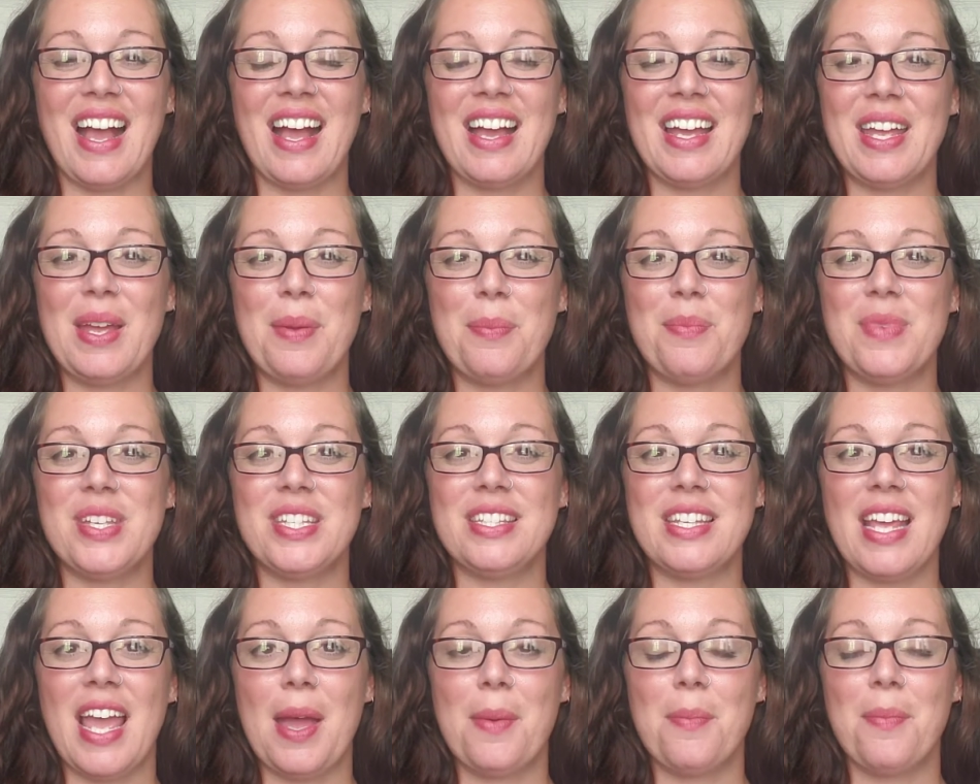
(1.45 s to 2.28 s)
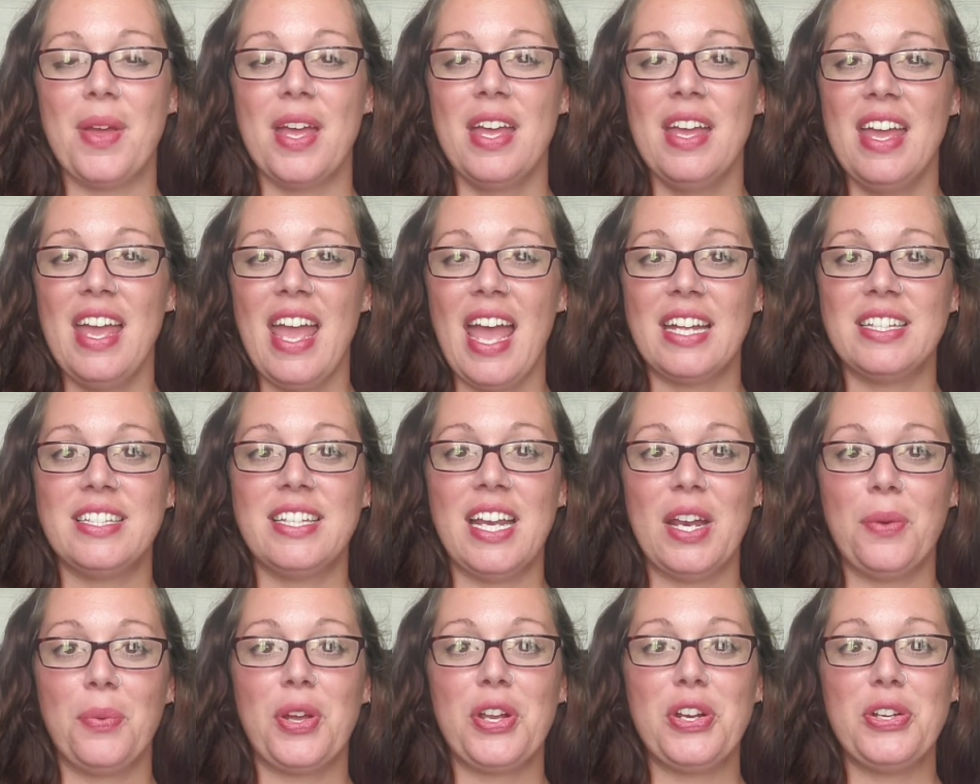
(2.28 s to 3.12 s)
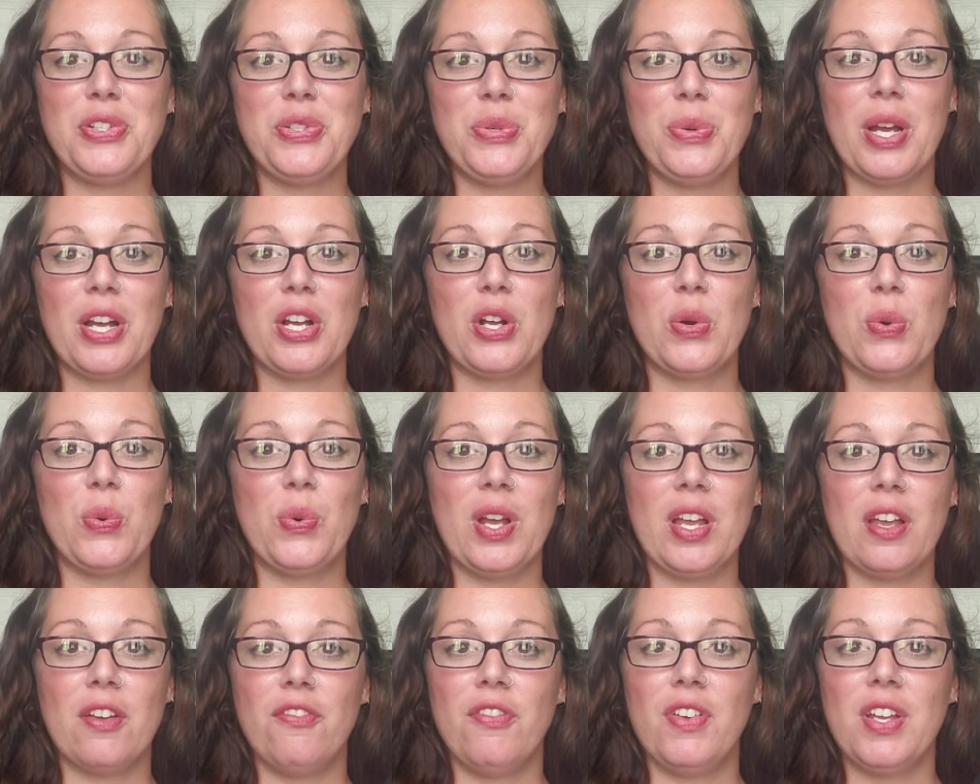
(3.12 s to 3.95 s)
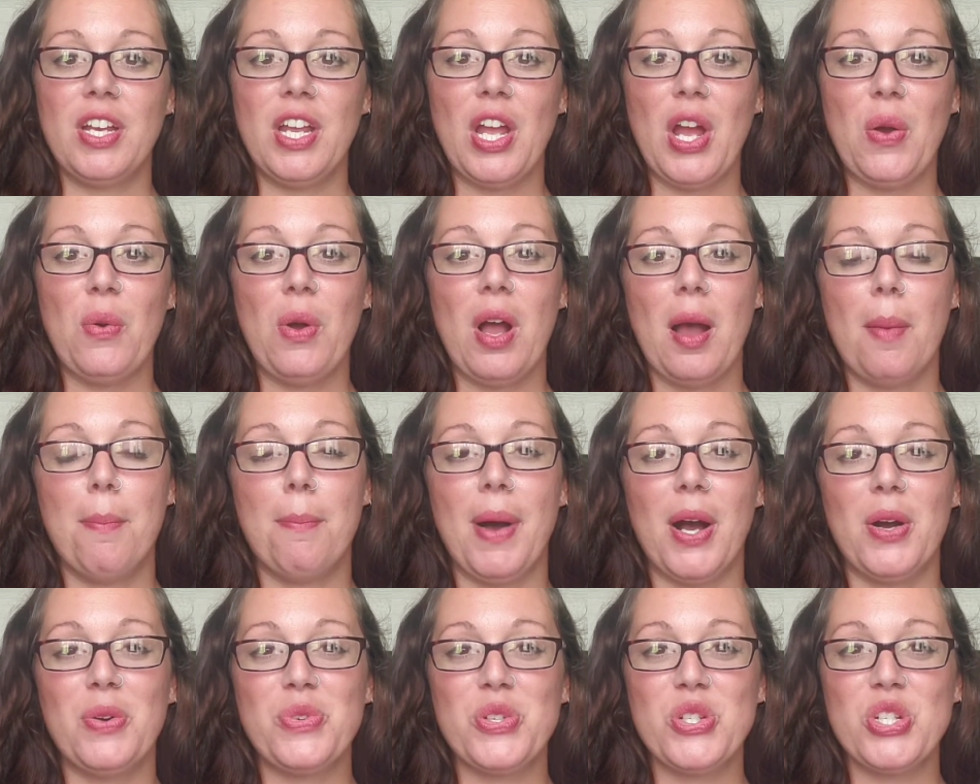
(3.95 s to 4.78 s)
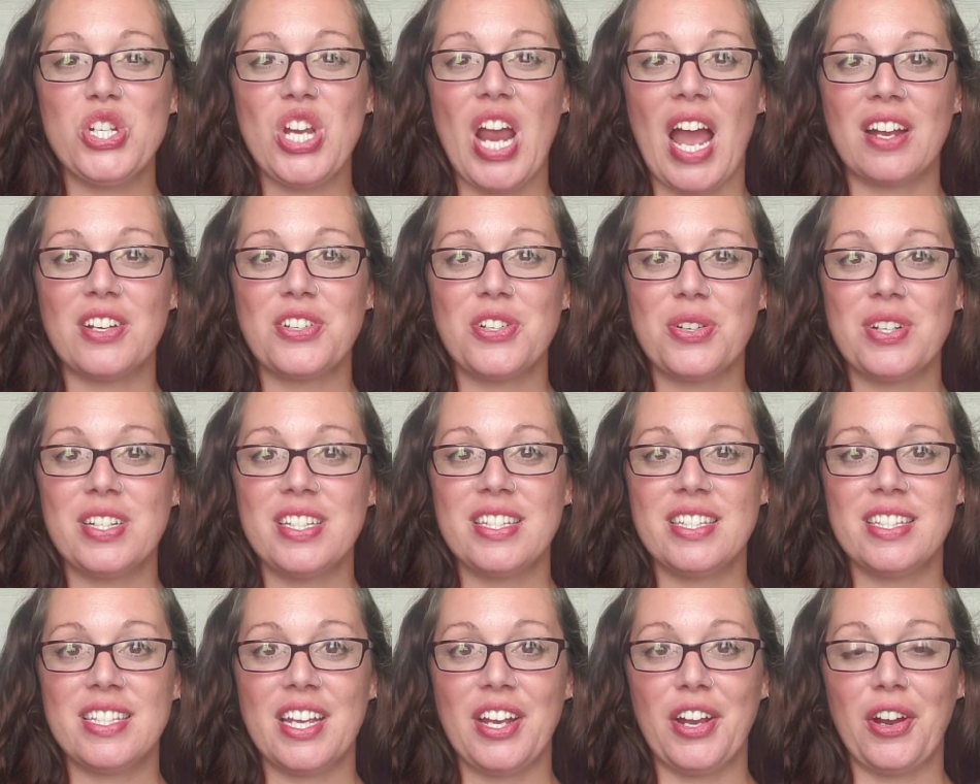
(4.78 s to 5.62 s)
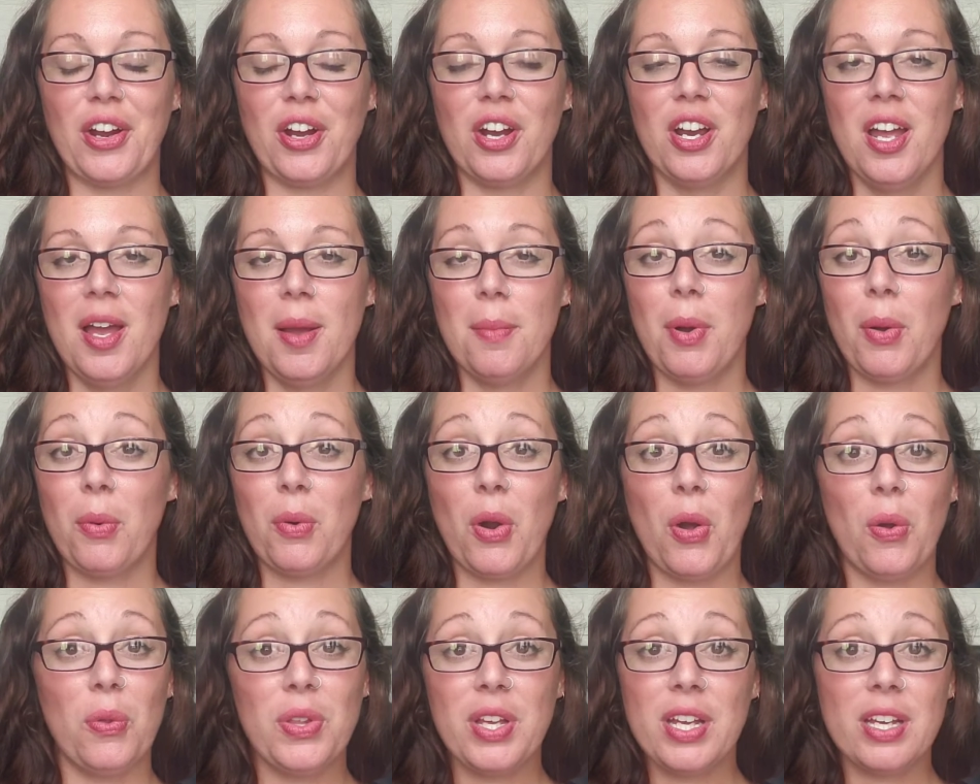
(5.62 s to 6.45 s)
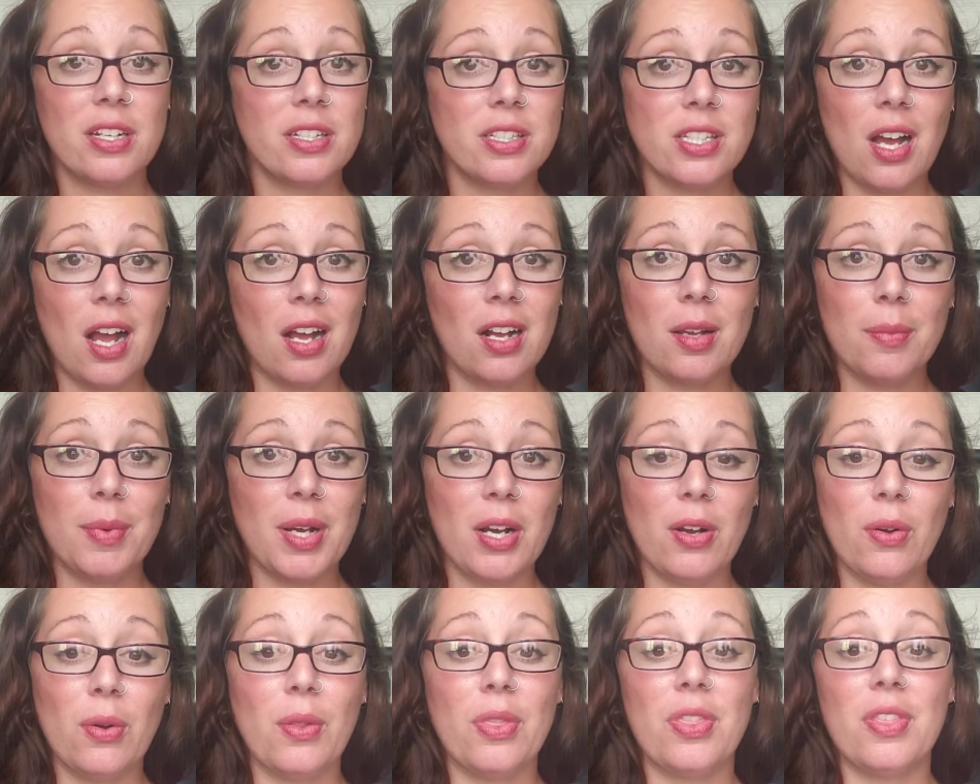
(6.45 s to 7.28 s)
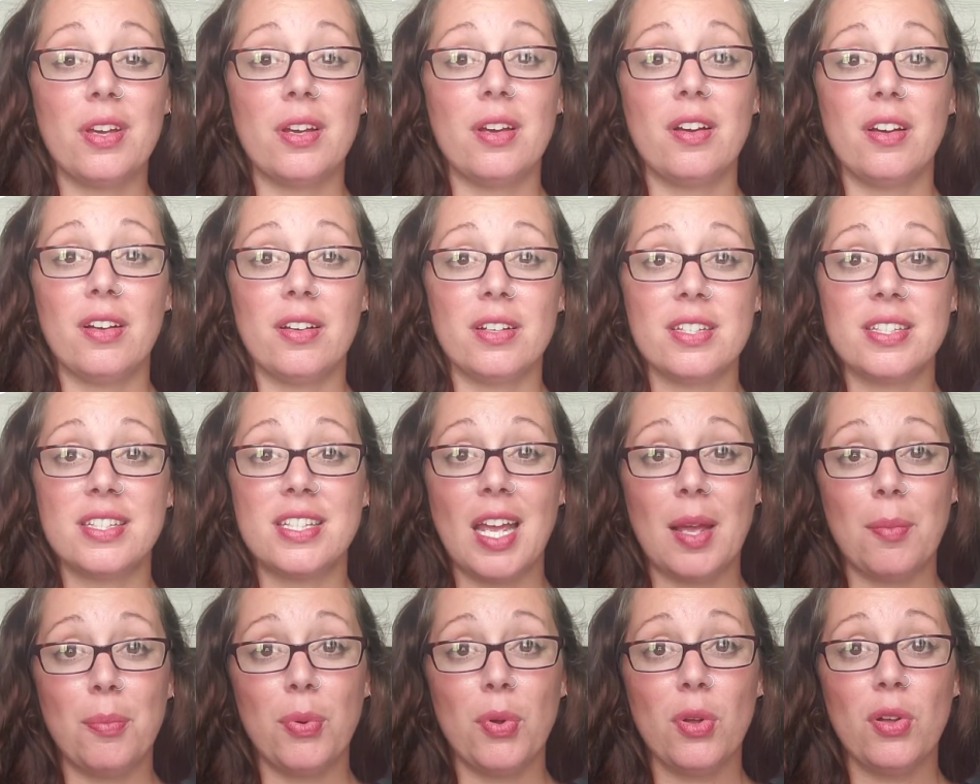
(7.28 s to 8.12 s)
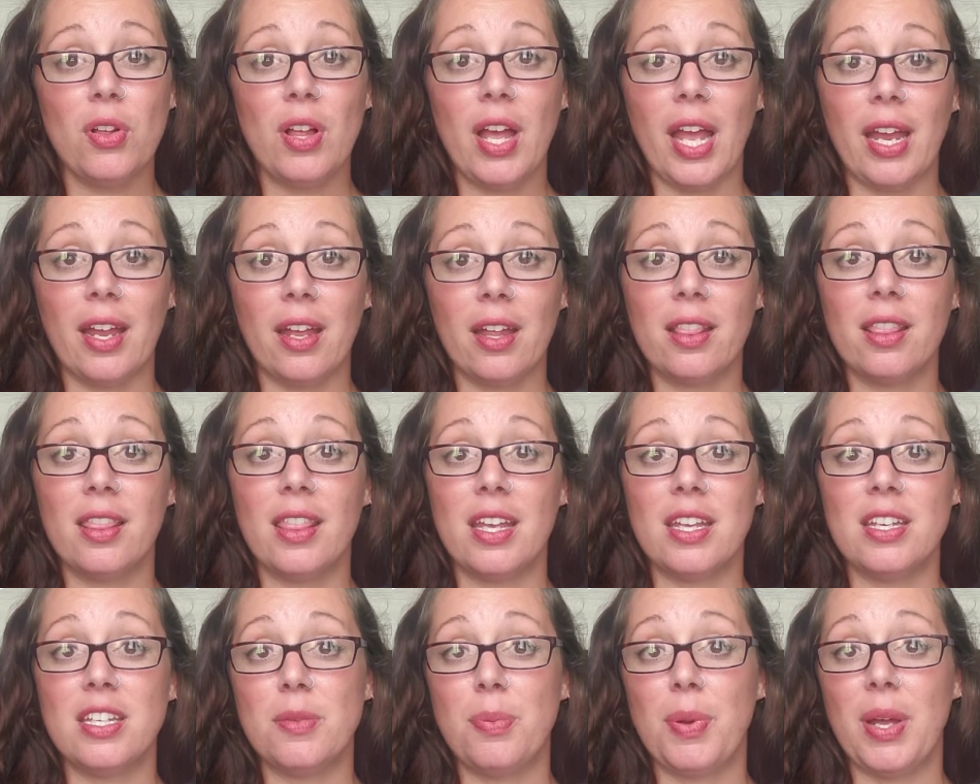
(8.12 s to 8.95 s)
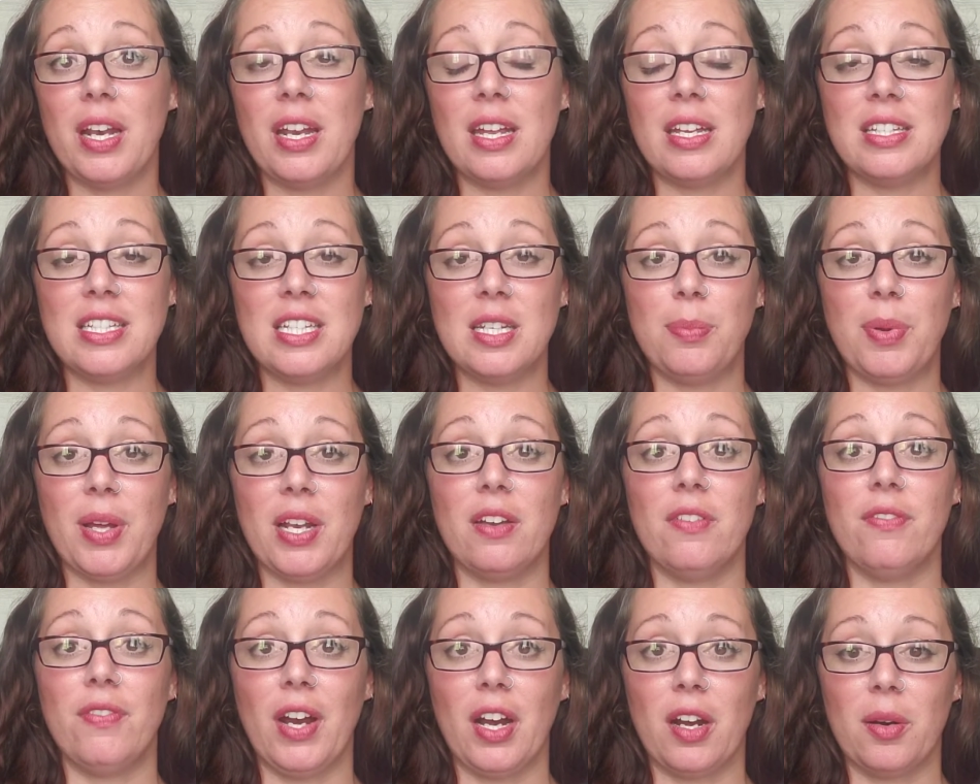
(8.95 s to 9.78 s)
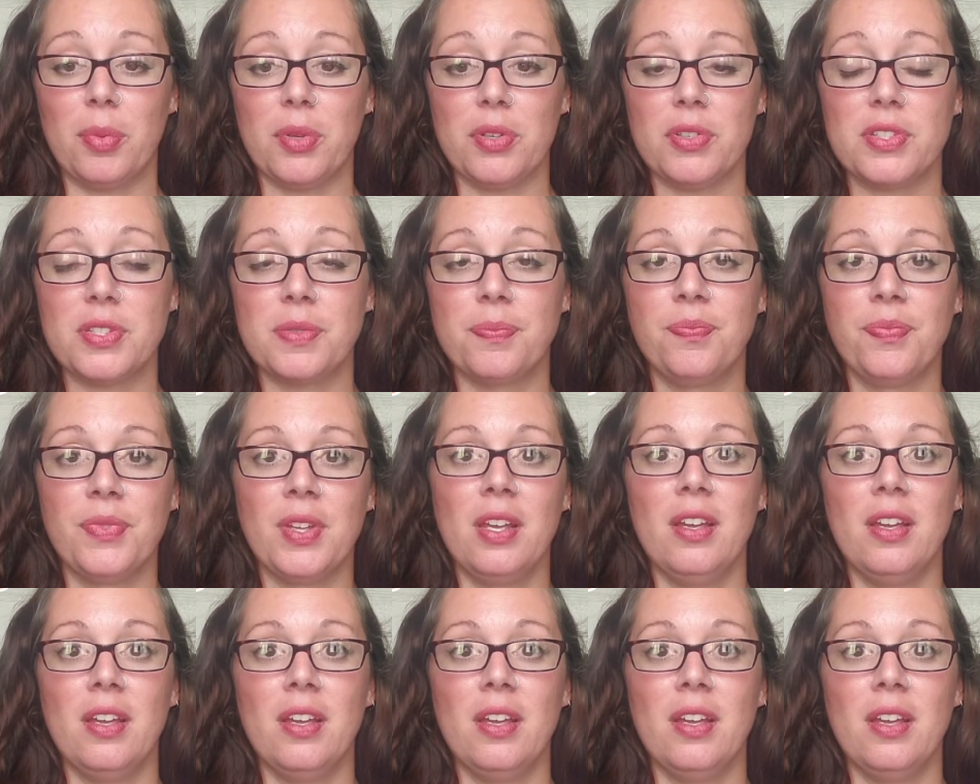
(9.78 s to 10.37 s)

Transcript: I am Miss M, and today we're going to do a quick video about Schachter and Singer, but we're only going to talk about the sample and the independent and dependent variables.